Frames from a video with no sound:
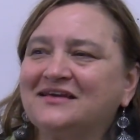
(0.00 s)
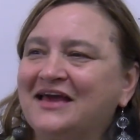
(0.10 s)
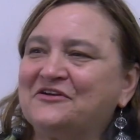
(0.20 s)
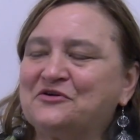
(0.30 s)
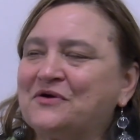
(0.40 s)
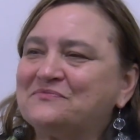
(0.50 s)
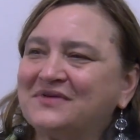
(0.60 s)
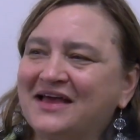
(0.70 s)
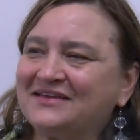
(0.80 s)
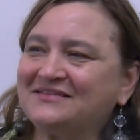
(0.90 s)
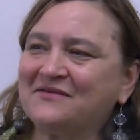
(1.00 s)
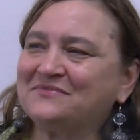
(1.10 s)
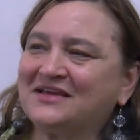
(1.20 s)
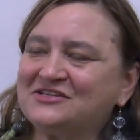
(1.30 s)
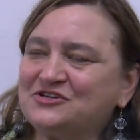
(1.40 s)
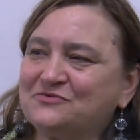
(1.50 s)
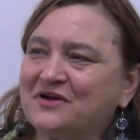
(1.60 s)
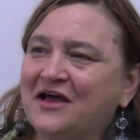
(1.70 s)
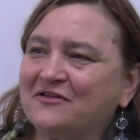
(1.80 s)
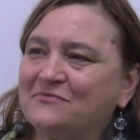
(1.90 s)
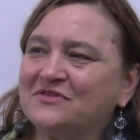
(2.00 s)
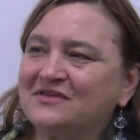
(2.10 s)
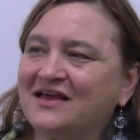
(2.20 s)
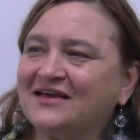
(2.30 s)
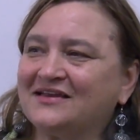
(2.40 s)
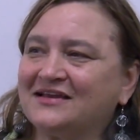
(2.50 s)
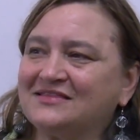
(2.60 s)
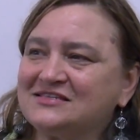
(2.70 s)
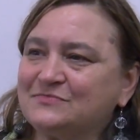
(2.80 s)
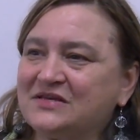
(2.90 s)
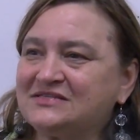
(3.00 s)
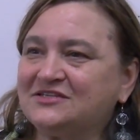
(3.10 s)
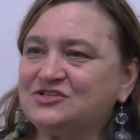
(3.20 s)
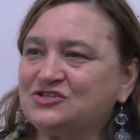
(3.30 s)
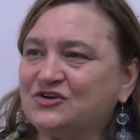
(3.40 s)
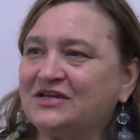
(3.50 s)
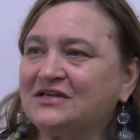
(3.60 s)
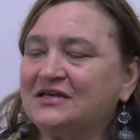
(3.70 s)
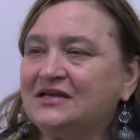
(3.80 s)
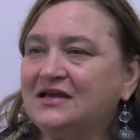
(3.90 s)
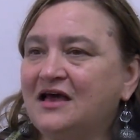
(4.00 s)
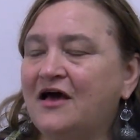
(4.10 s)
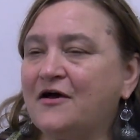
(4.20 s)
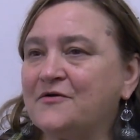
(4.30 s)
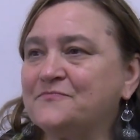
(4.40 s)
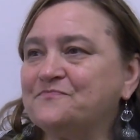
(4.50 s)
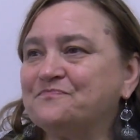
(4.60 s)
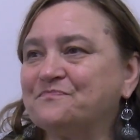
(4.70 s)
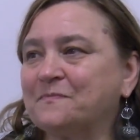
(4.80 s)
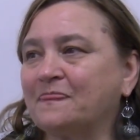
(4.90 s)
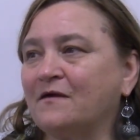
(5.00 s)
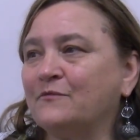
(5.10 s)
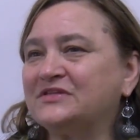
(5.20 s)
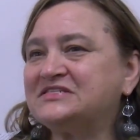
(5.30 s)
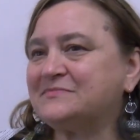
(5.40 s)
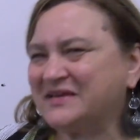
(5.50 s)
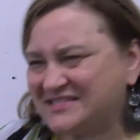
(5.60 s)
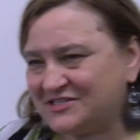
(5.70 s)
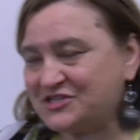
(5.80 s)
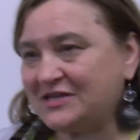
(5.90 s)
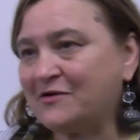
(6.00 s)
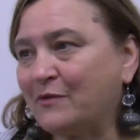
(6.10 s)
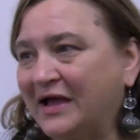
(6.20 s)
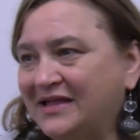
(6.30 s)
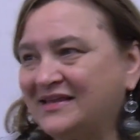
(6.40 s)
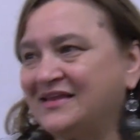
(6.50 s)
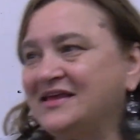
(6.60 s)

I, don't know. I'm I, I'm not sure how I gotta get this message straight. Um, what's the message that I want?